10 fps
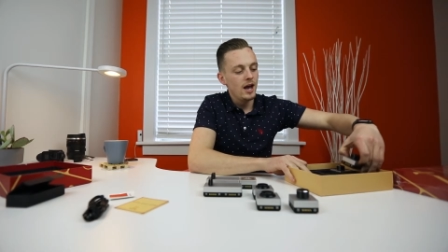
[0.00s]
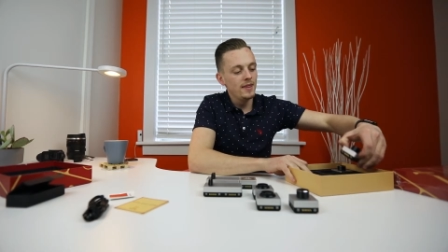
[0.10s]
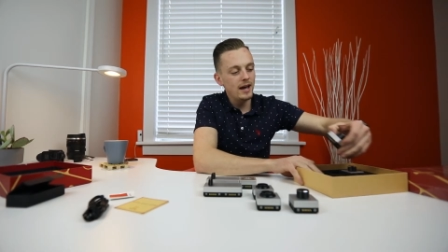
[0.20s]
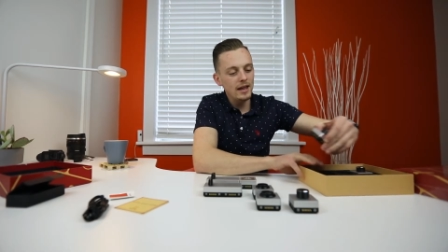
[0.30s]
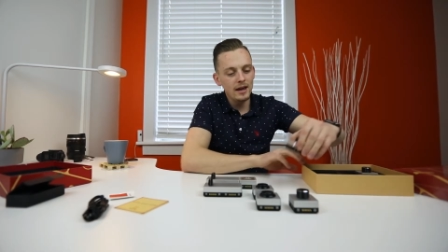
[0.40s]

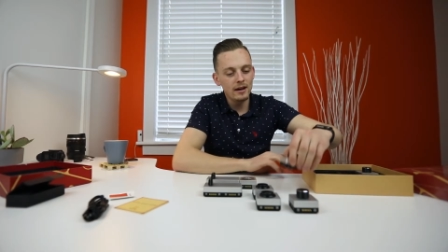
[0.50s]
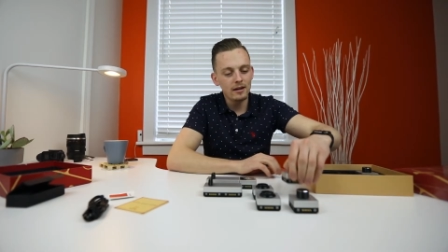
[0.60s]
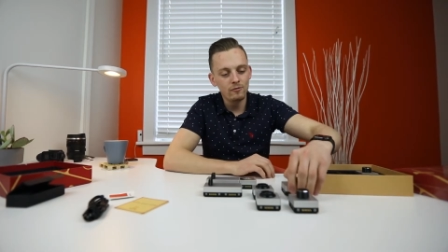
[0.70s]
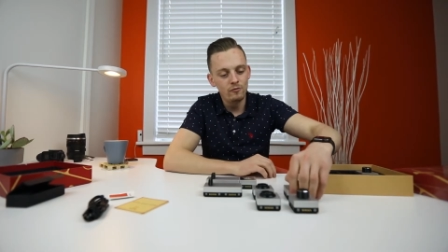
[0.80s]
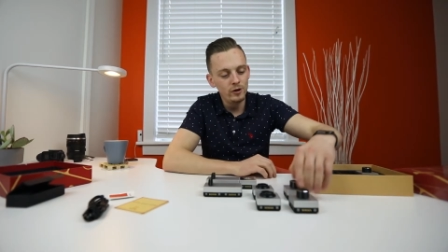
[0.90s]
And they got
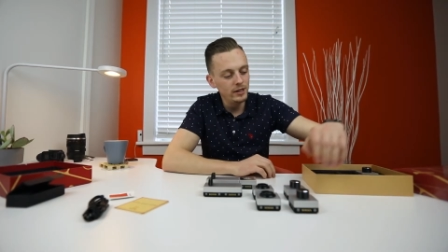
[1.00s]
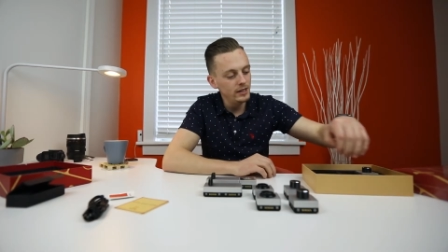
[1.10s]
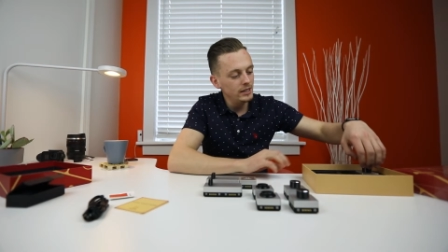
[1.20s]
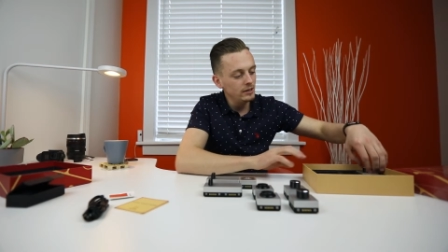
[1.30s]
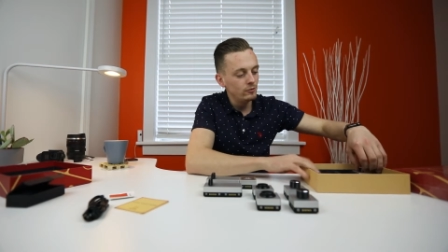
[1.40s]
like
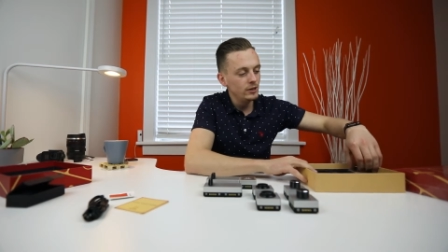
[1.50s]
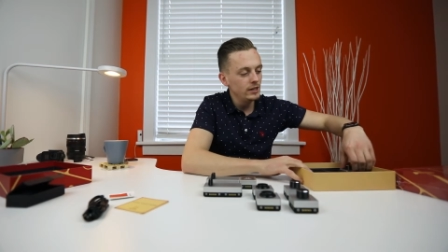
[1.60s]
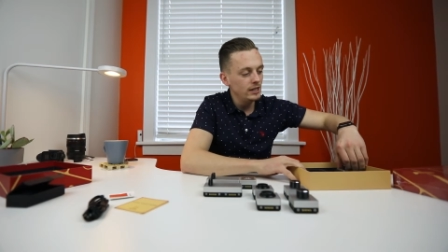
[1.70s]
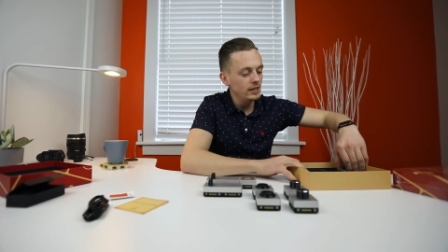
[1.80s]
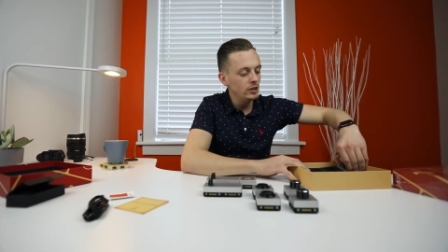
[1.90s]

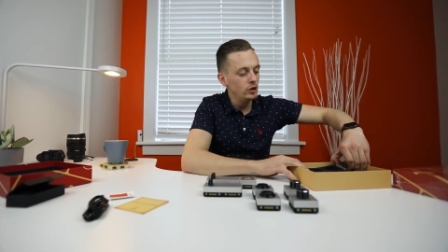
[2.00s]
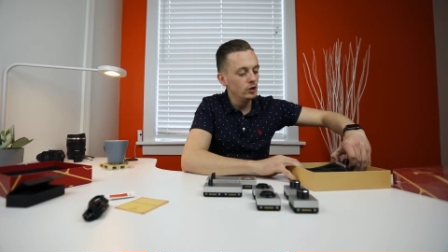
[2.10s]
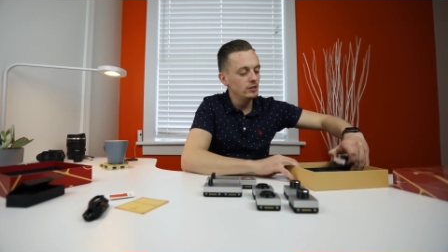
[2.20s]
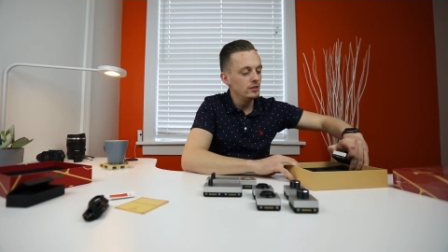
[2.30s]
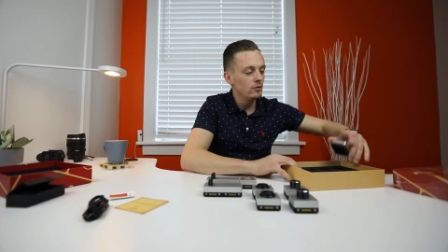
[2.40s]
really
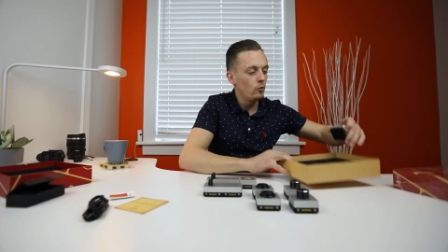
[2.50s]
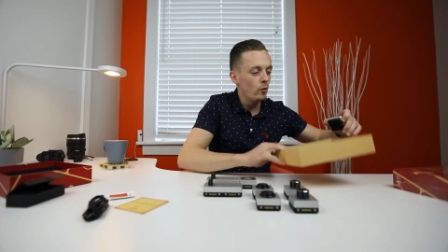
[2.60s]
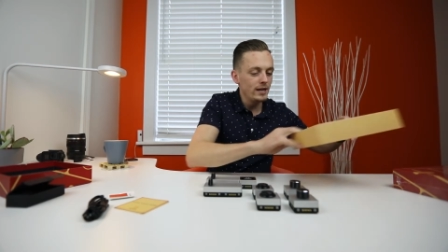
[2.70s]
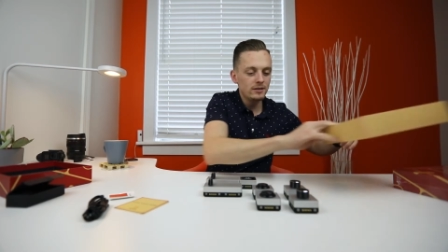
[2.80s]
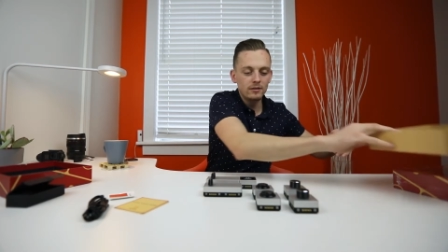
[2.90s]
good
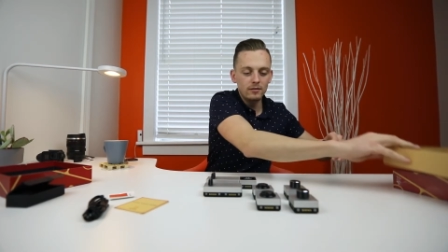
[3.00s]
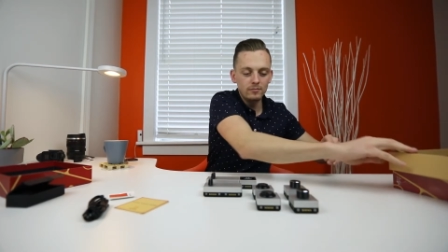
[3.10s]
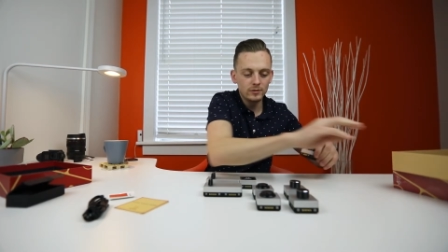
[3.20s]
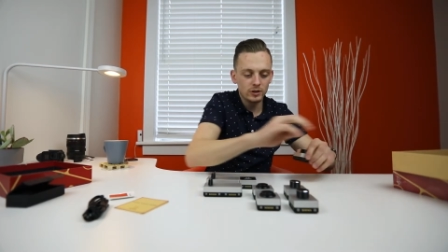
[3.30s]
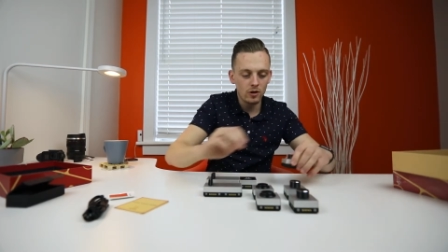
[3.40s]
weight to
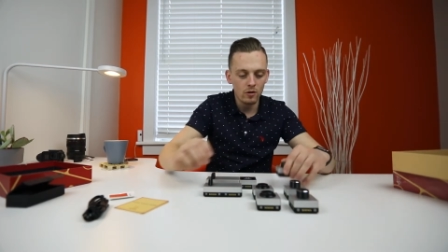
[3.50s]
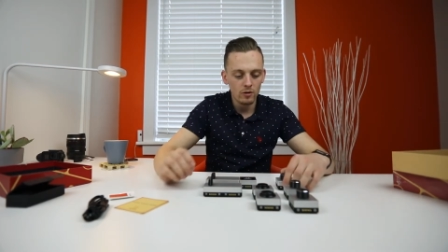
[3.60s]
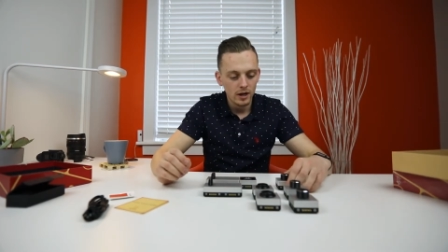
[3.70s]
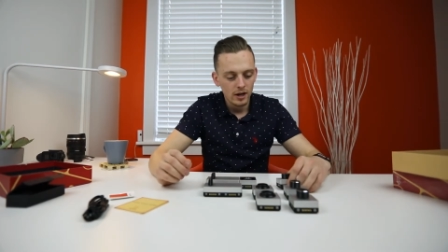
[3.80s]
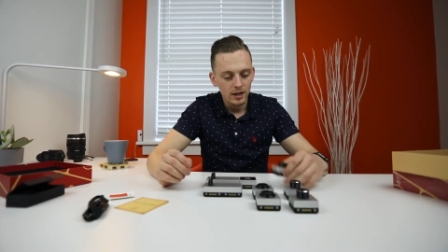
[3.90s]
them.
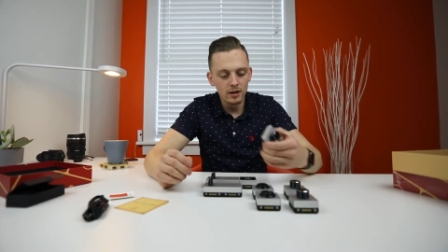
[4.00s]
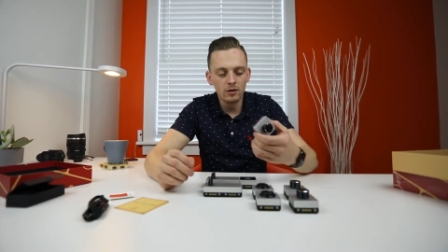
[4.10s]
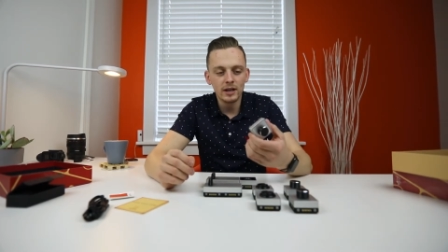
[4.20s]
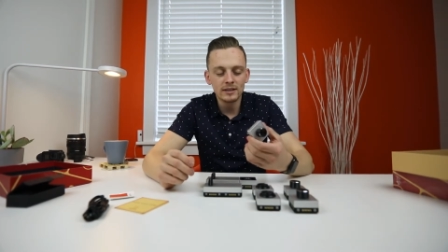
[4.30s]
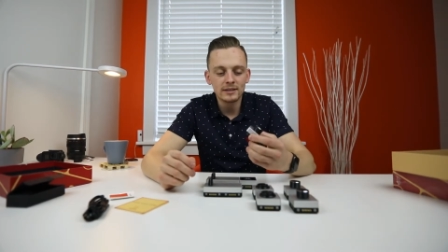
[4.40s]
So, you
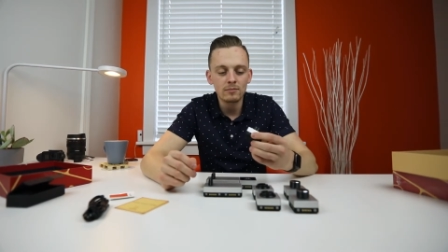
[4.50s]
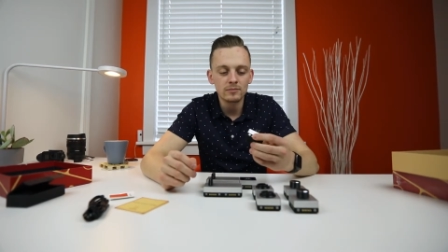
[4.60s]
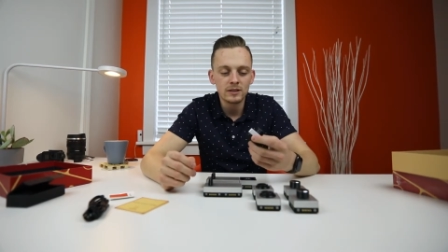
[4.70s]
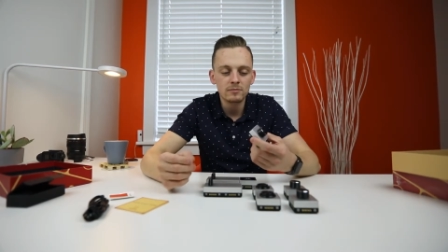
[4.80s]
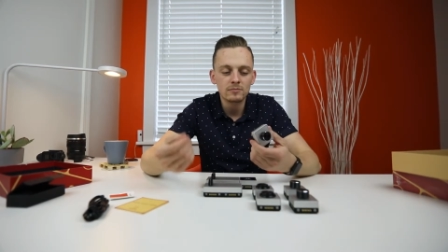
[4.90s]
know, like
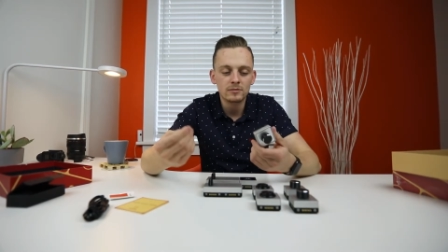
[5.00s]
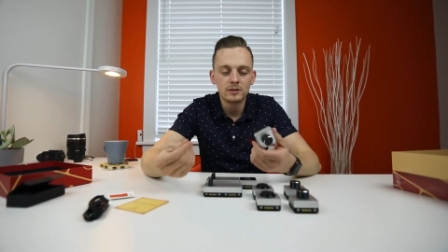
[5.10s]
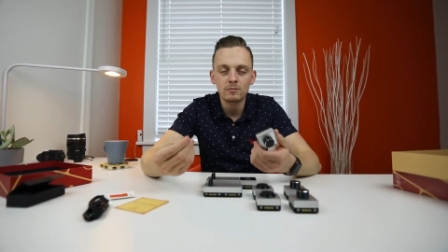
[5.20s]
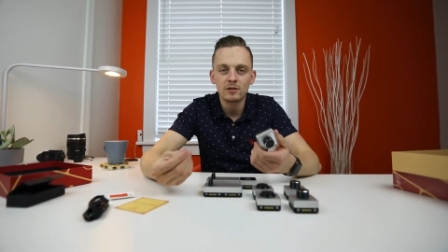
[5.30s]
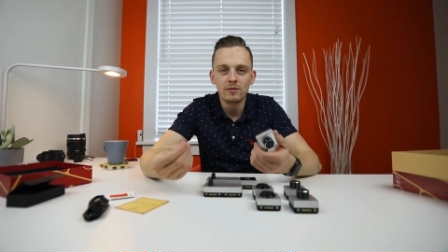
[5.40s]
some
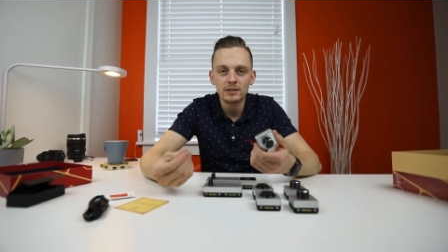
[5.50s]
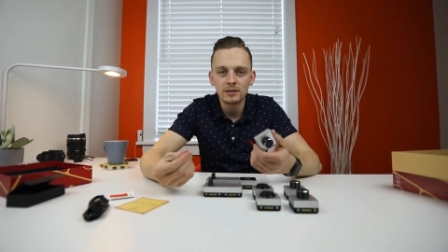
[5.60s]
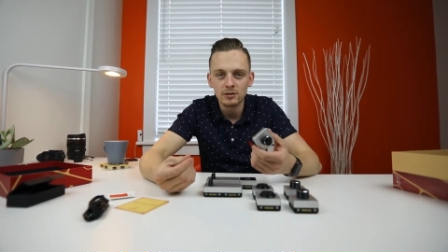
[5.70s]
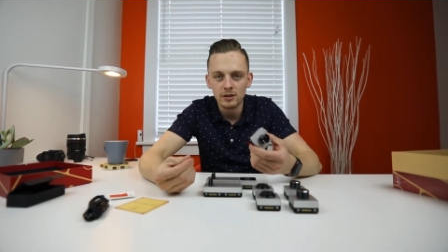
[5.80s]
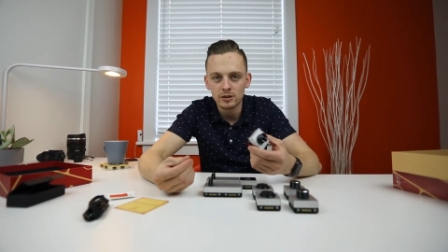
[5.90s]

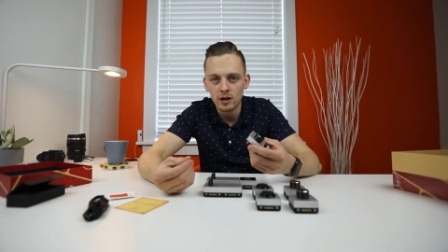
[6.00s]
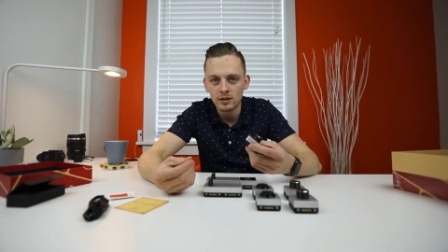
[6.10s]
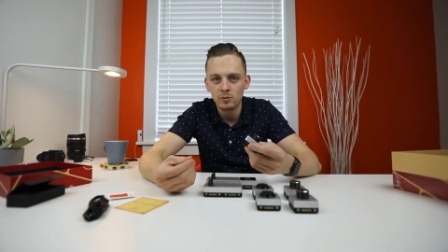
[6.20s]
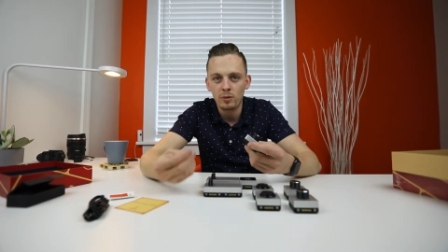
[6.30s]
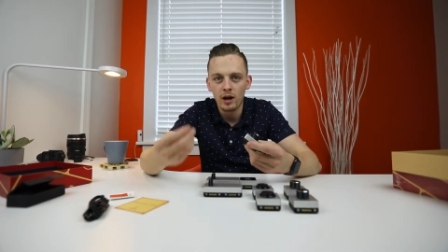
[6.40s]
devices or
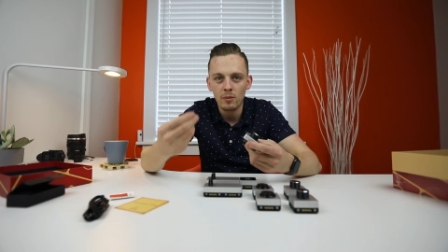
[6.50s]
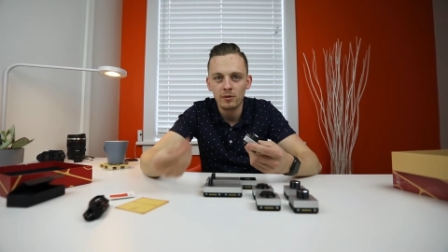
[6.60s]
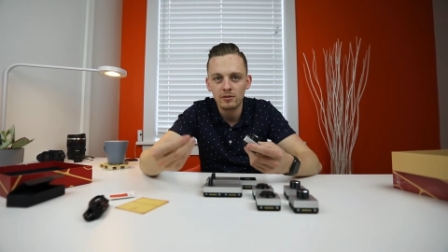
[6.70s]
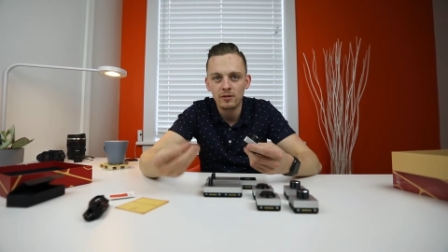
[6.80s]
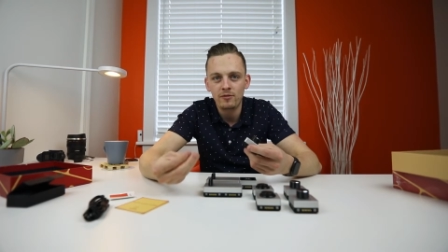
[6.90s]
electronics you pick up
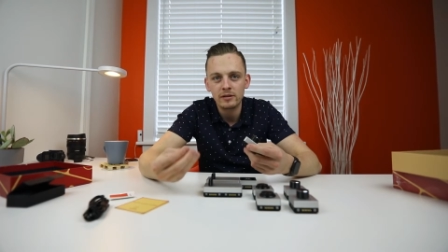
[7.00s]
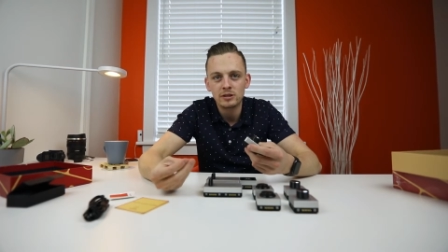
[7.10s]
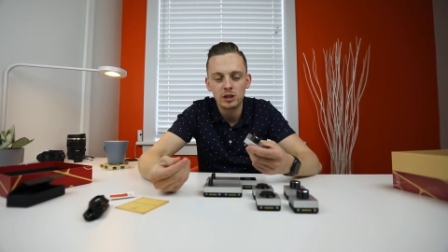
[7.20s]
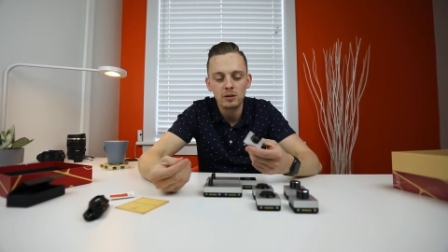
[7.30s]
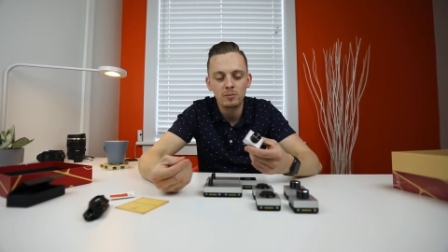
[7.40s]
and they feel
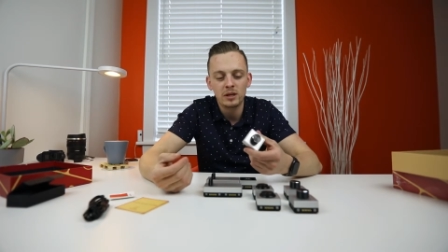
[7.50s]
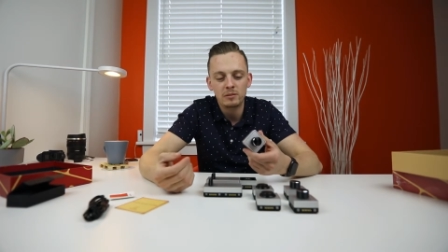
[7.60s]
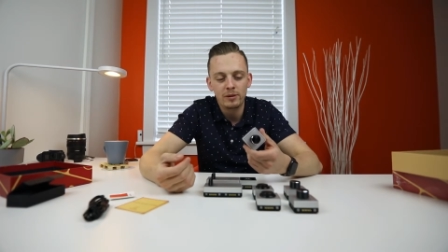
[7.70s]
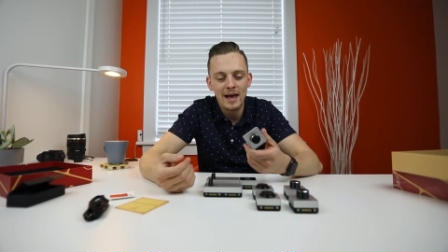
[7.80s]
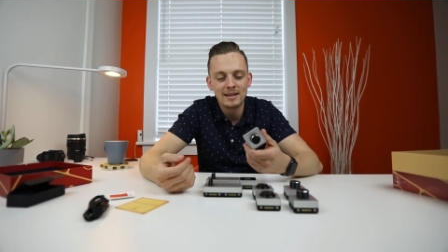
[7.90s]
cheap
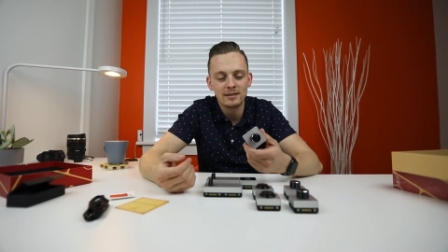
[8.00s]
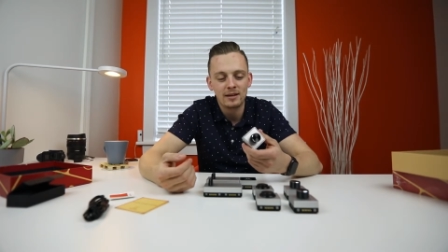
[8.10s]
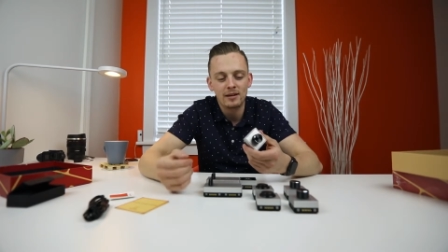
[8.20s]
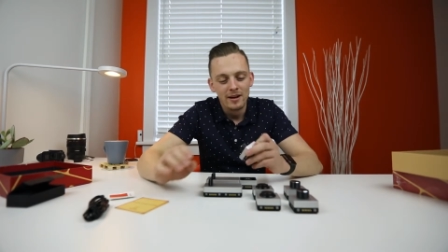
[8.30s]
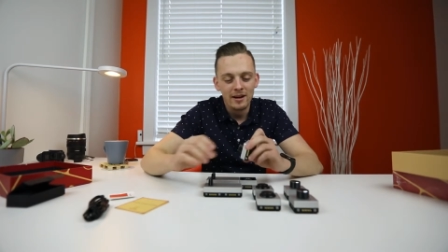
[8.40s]
and
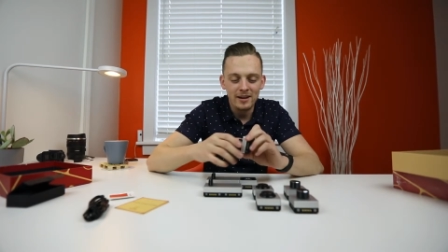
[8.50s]
plasticky.